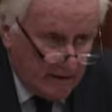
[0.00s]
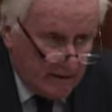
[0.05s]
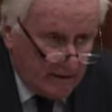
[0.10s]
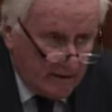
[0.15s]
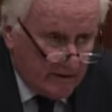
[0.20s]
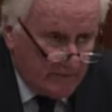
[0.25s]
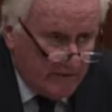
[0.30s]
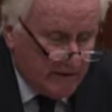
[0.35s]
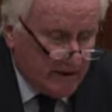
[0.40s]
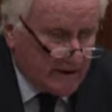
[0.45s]

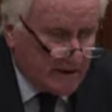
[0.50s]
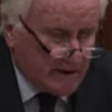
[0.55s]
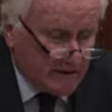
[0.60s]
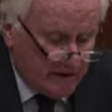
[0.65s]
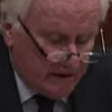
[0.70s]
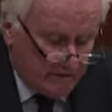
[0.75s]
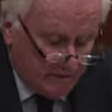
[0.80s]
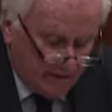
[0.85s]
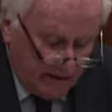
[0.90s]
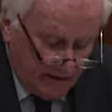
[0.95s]
The reasons
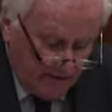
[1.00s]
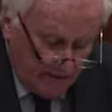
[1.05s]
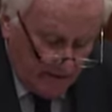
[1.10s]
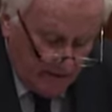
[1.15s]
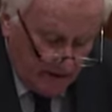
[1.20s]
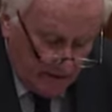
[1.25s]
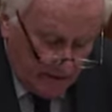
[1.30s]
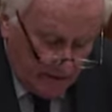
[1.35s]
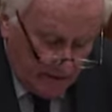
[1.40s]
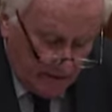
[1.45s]
that we have
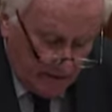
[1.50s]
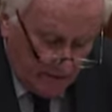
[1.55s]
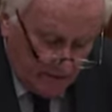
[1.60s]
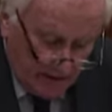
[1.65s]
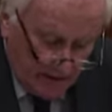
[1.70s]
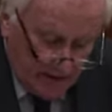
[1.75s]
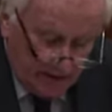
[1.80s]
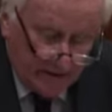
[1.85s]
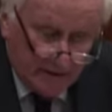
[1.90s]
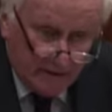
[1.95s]
allowed the
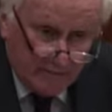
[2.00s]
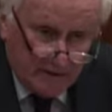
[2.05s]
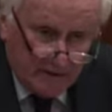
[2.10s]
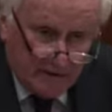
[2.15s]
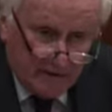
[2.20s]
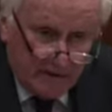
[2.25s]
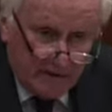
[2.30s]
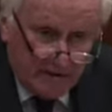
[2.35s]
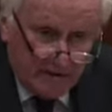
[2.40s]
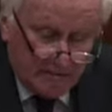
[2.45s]
appeal can be
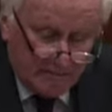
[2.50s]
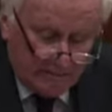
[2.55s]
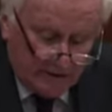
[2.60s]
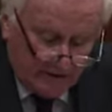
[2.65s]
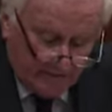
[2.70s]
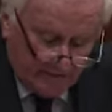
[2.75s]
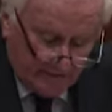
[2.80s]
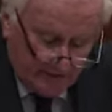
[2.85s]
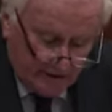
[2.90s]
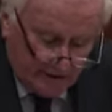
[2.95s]
stated
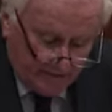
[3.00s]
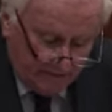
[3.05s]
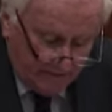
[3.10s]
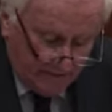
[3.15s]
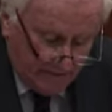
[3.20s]
briefly.